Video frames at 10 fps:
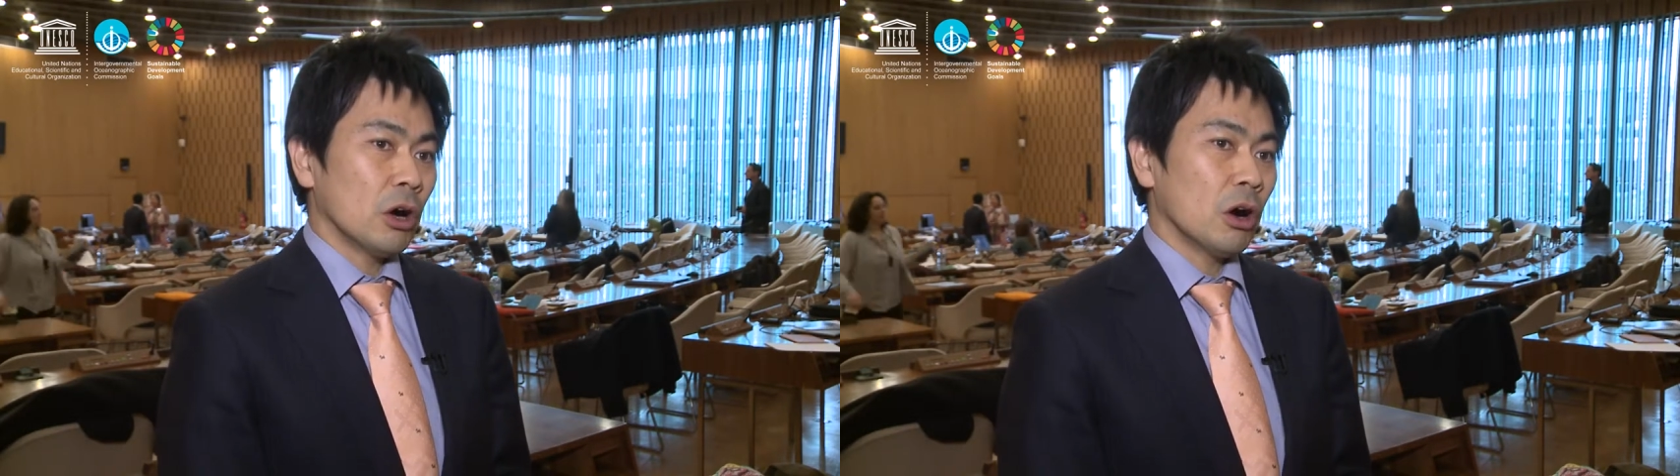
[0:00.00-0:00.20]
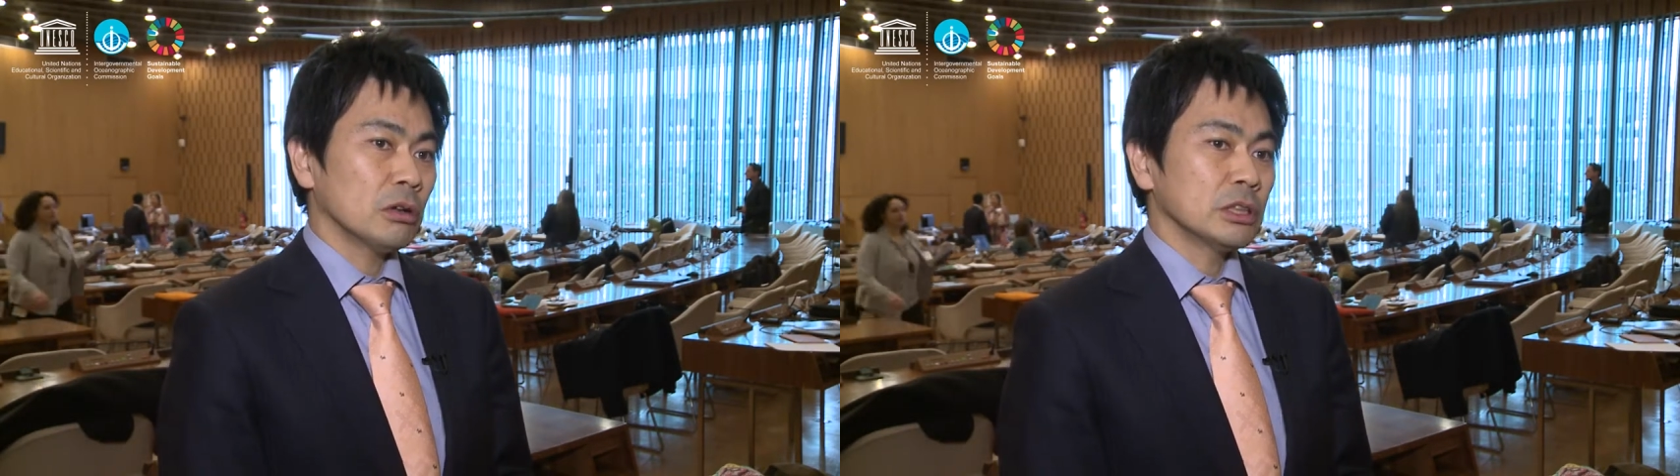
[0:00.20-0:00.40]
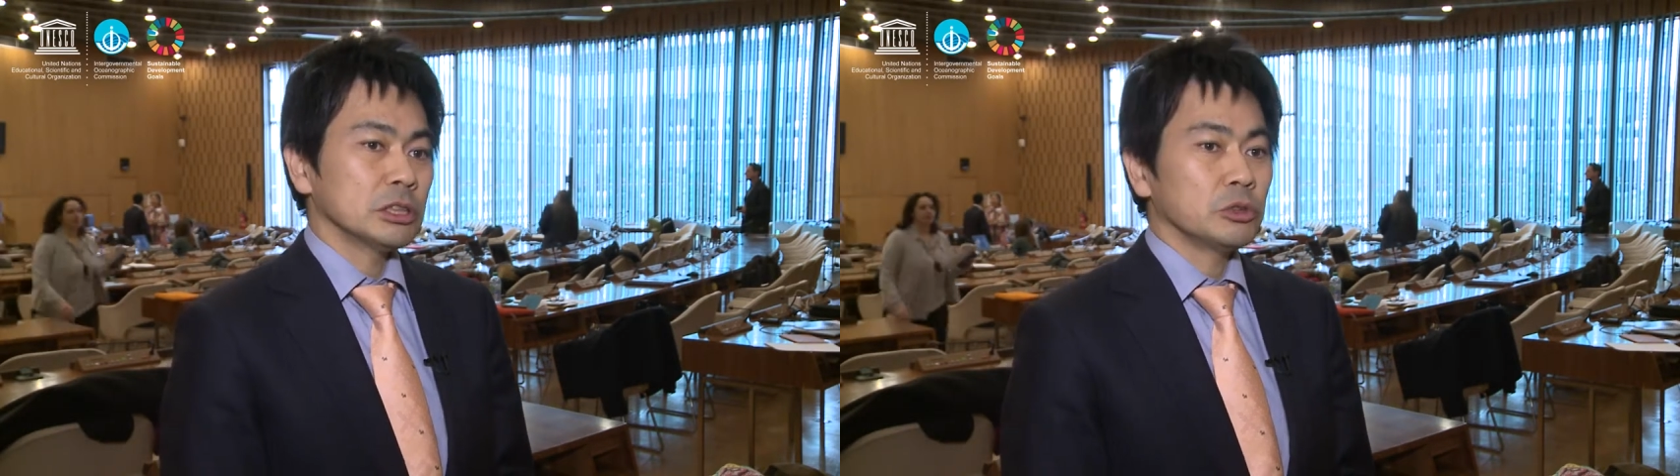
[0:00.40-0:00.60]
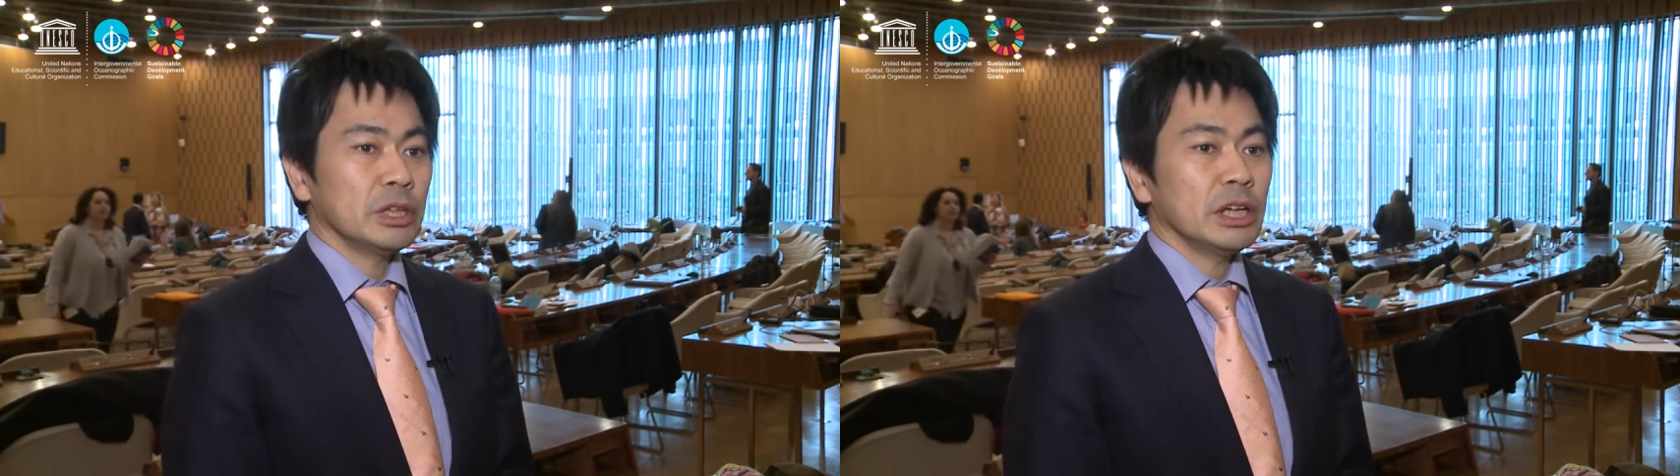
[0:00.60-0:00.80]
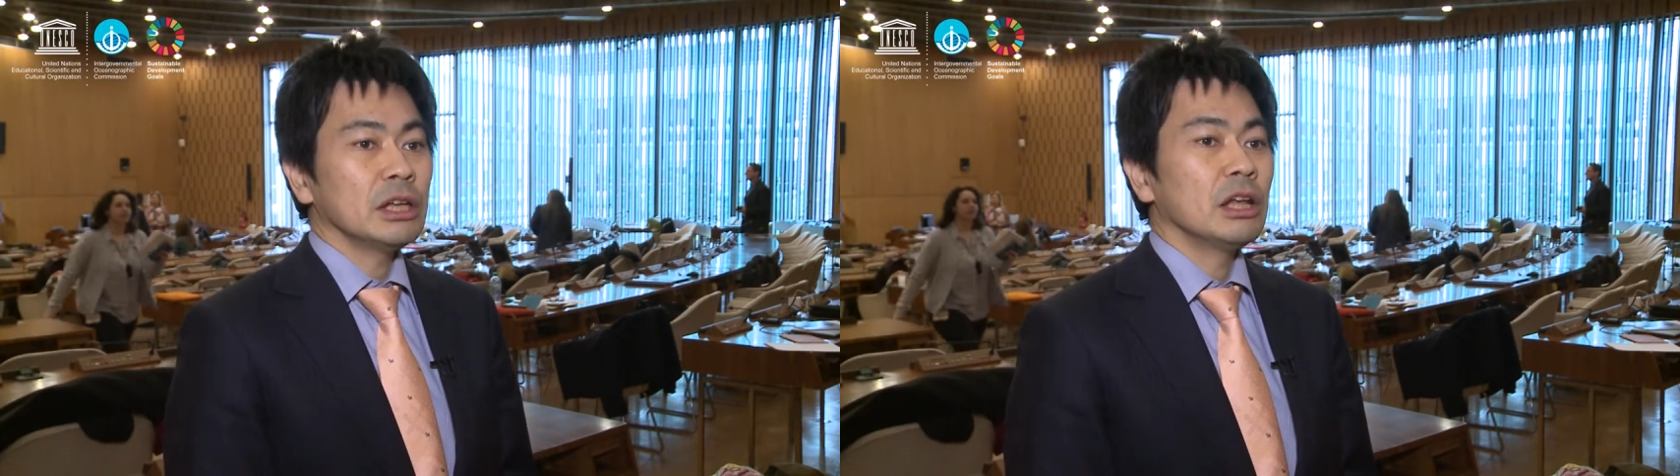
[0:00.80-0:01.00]
On the
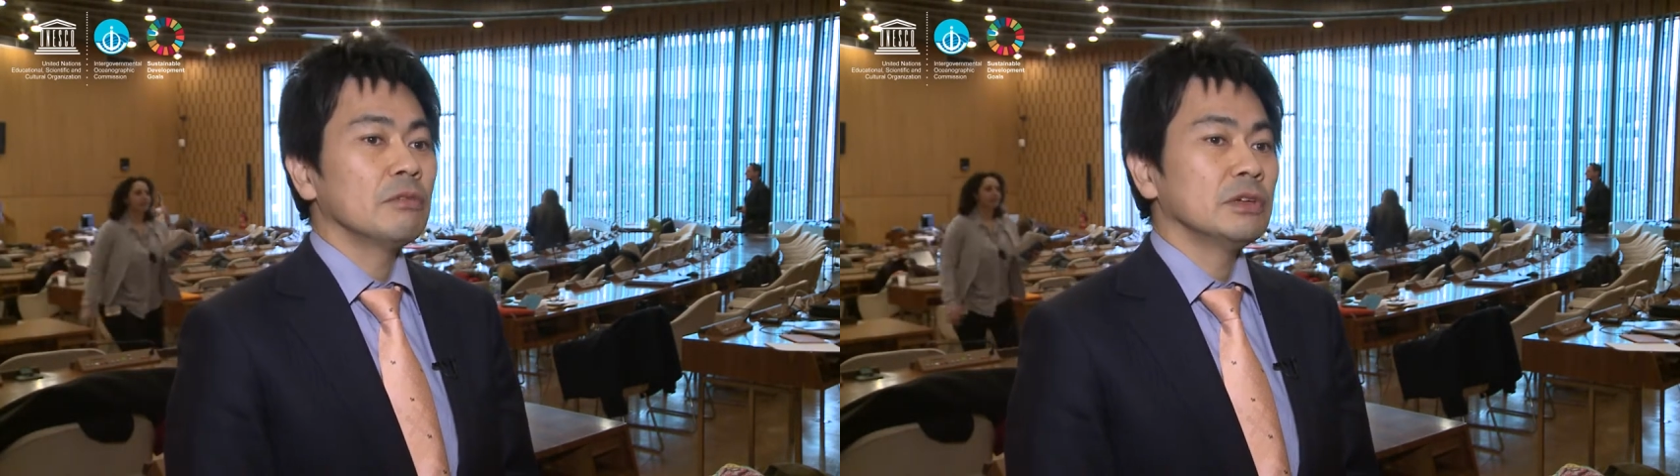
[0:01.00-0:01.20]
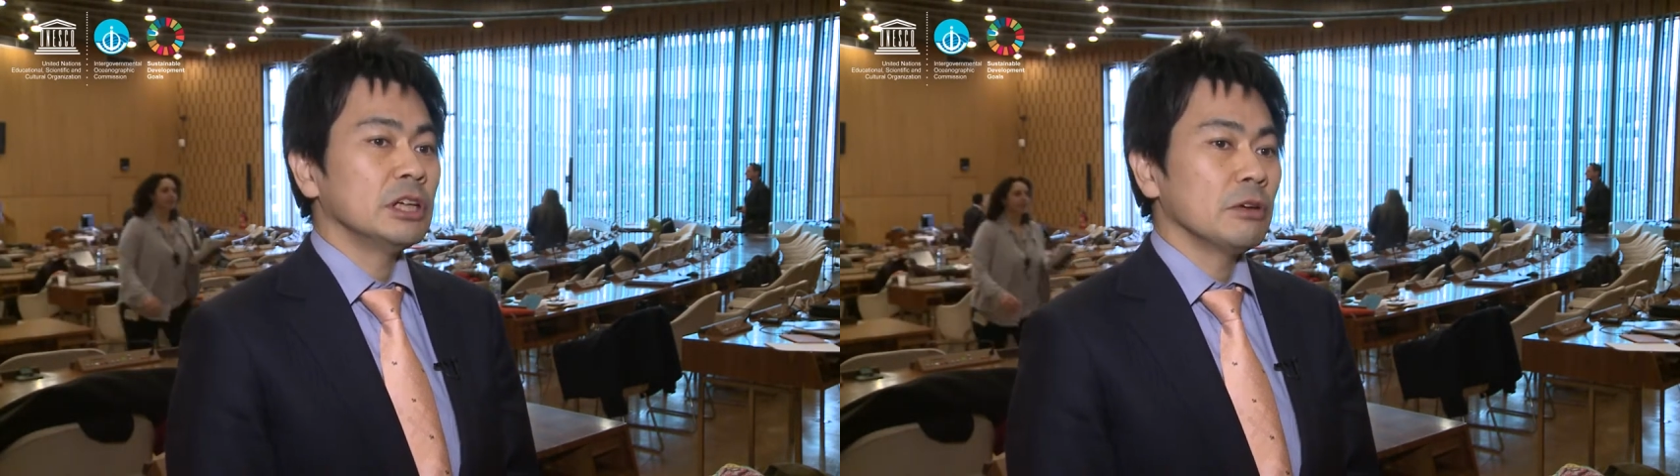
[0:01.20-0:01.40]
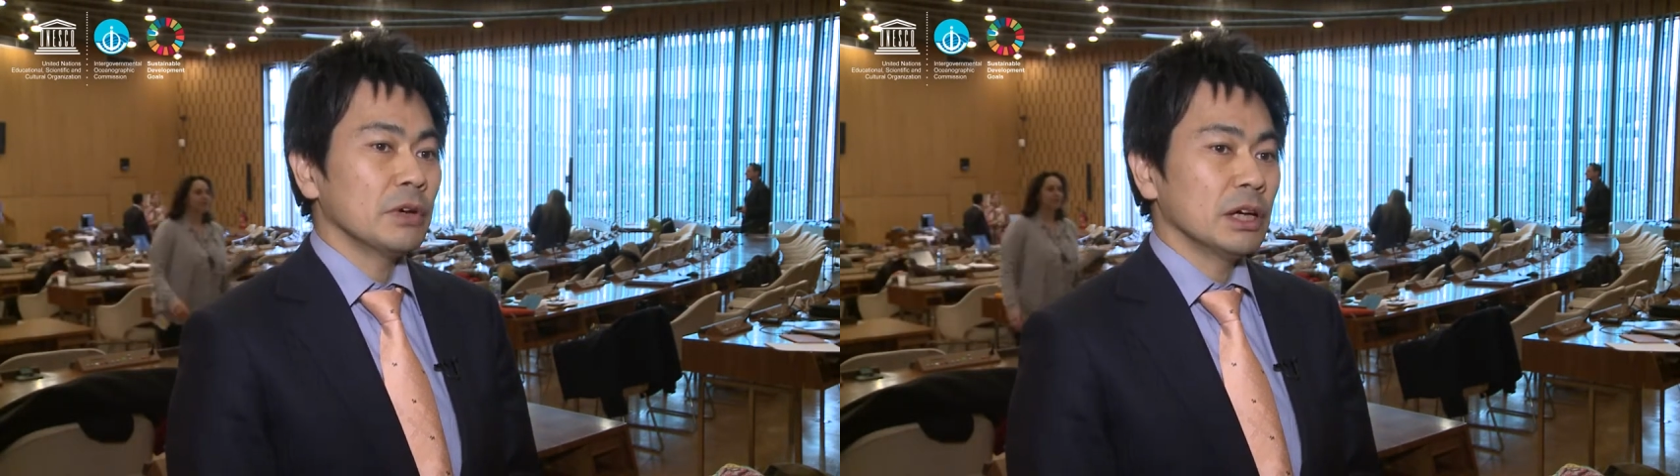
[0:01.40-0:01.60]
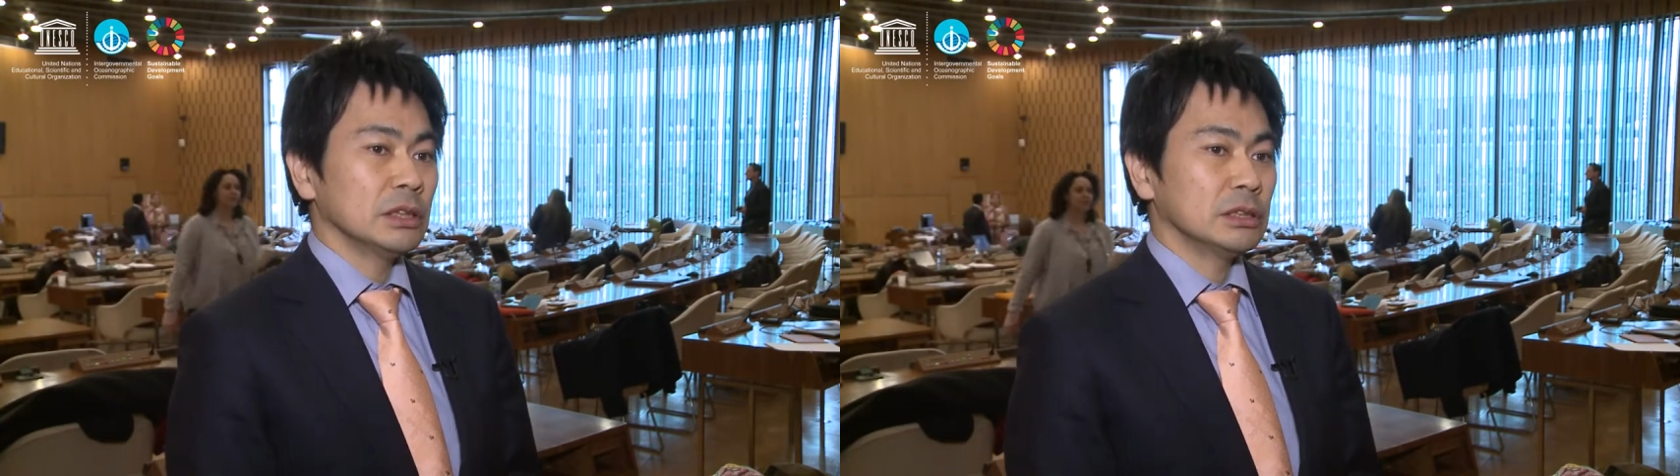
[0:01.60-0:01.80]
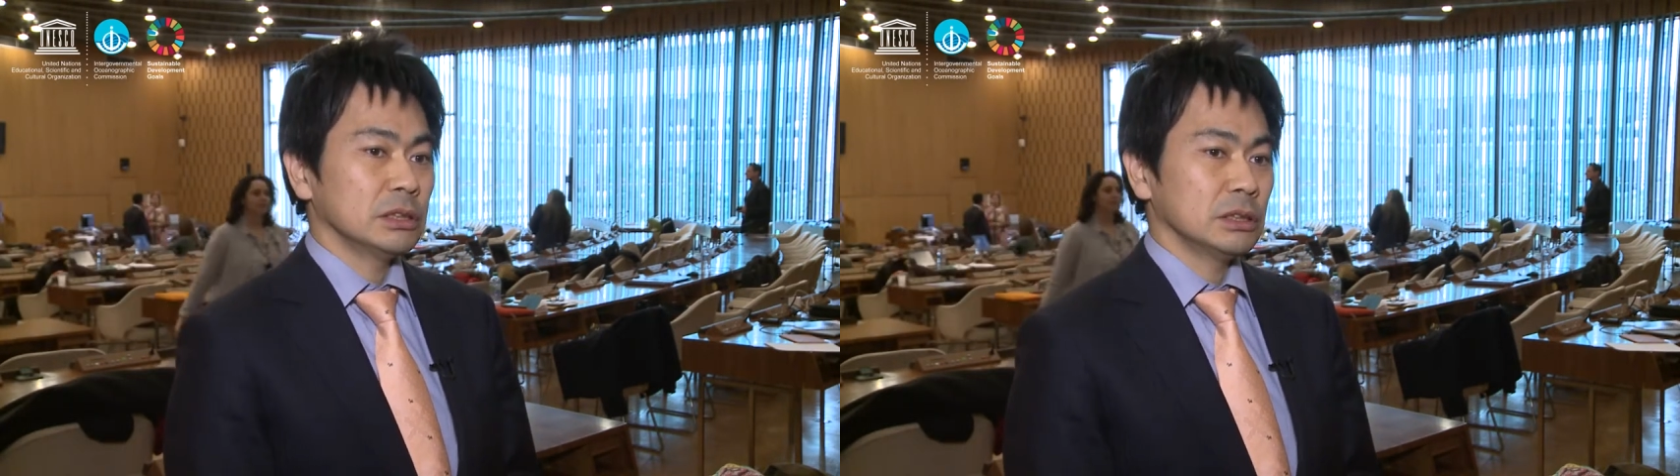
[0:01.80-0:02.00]
2011 event,